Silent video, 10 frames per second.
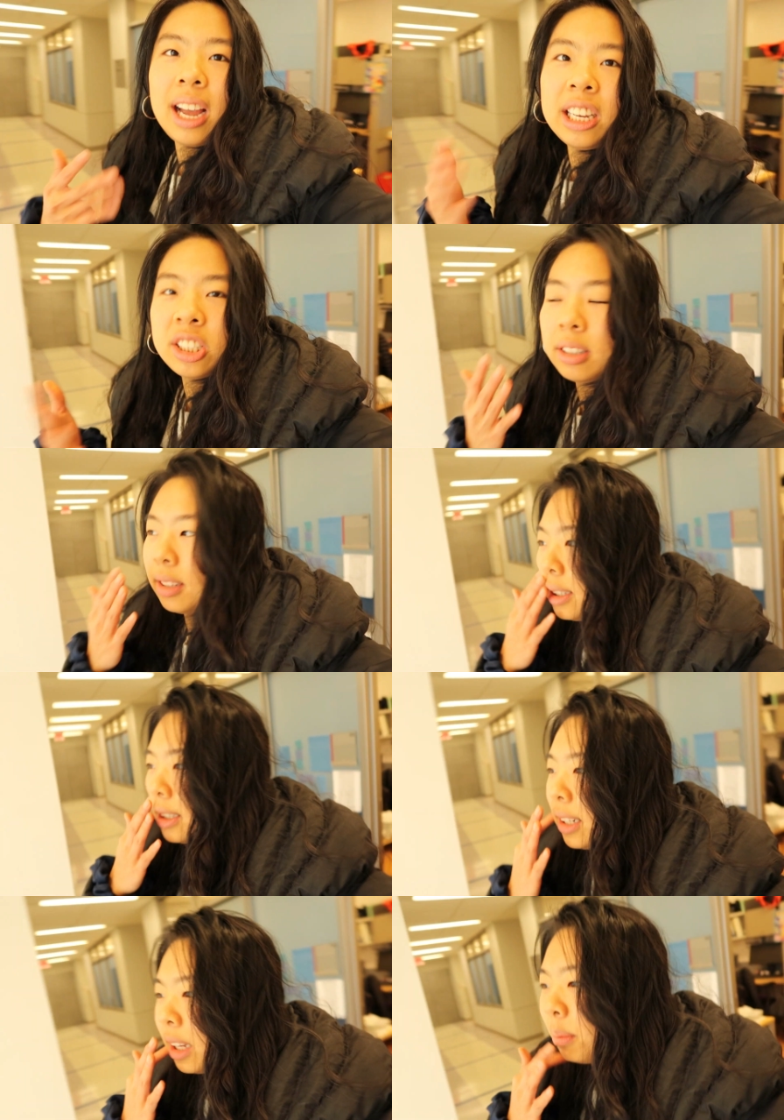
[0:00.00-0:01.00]
this
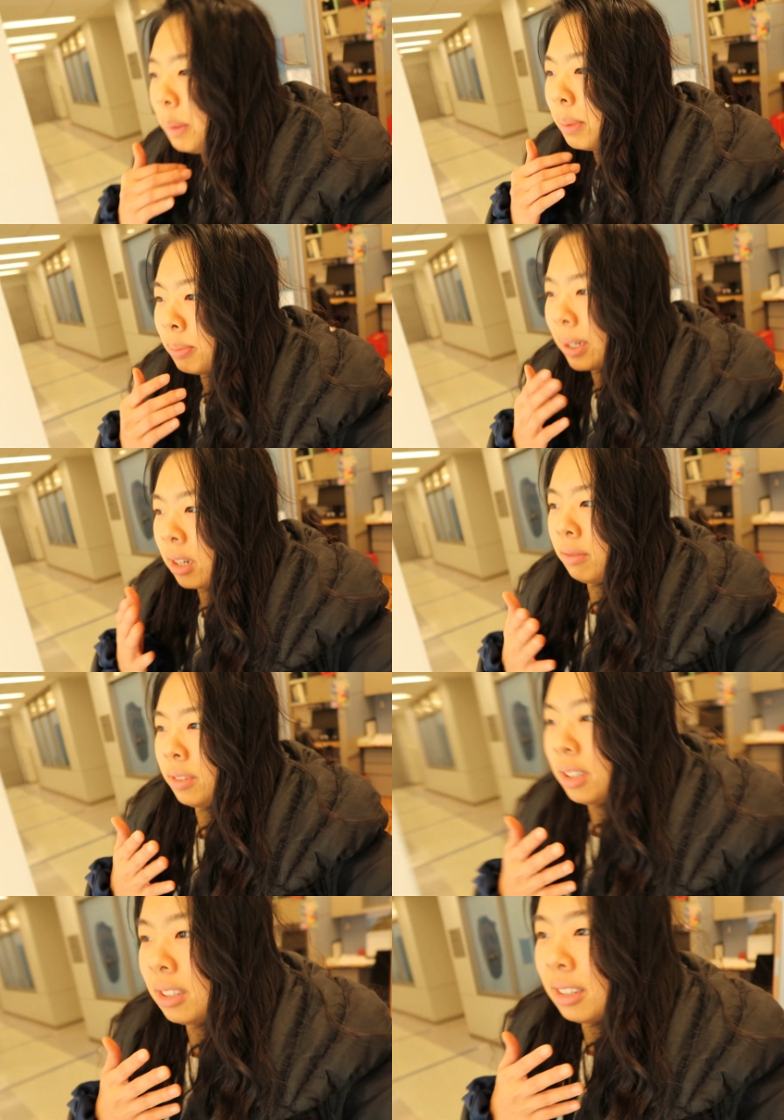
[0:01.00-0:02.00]
is gonna help me build my
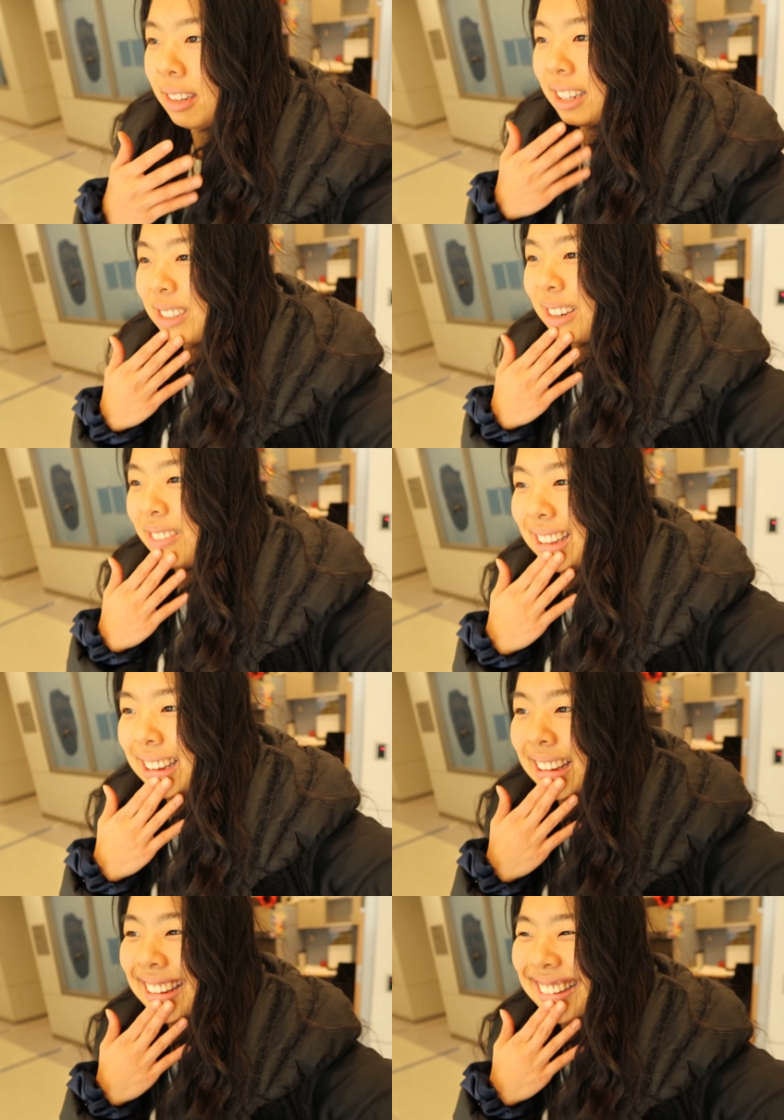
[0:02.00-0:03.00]
confidence. That's what I'm
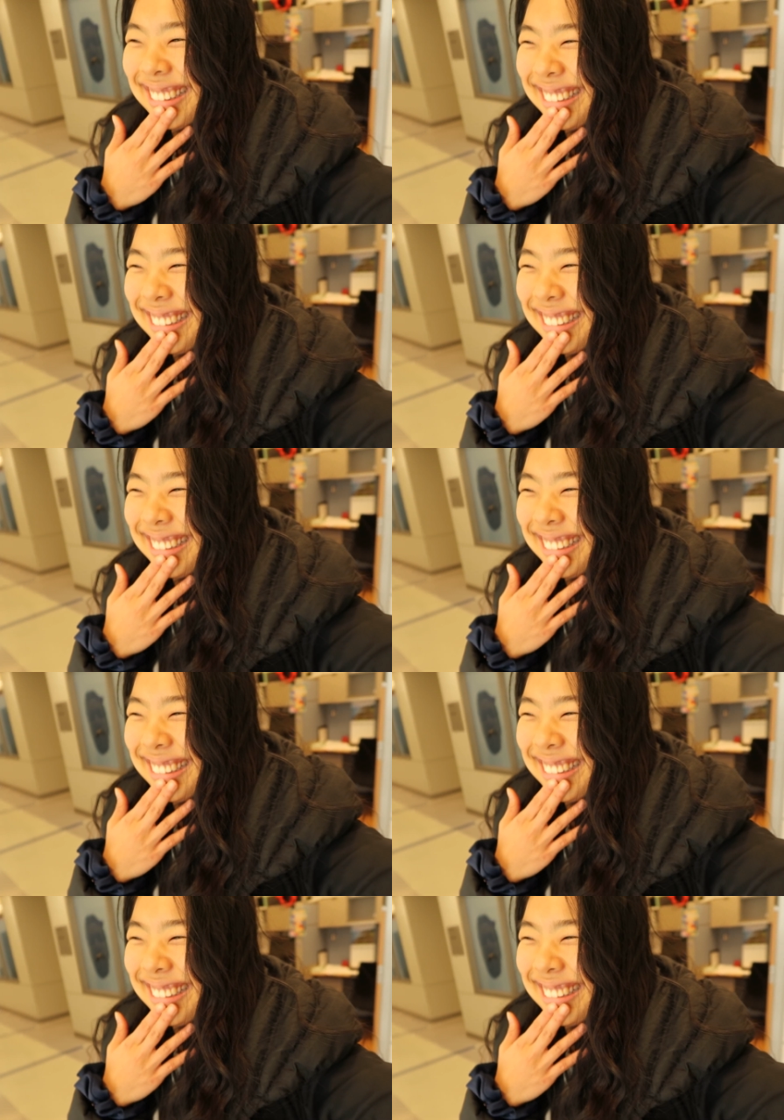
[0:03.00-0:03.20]
thinking.